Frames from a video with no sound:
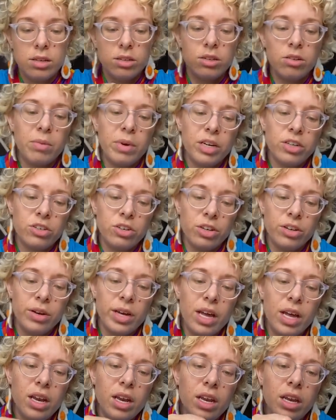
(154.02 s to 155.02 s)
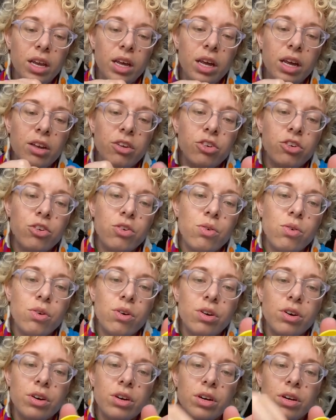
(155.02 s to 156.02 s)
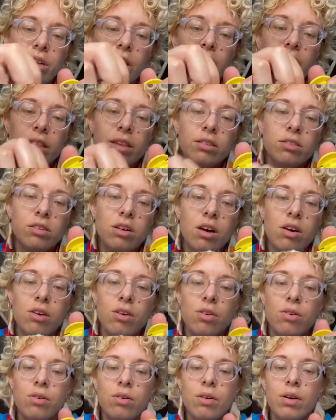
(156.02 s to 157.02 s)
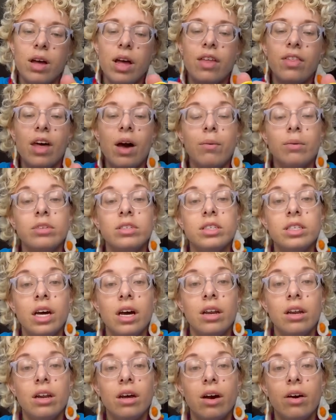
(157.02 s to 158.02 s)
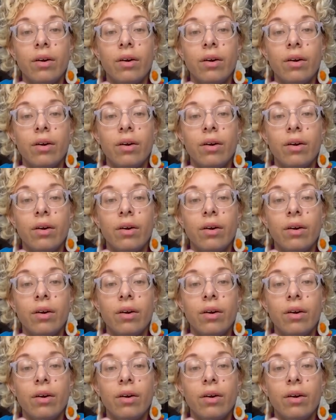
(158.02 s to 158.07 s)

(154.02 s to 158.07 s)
So make sure you get in each corner like so, and that one's done.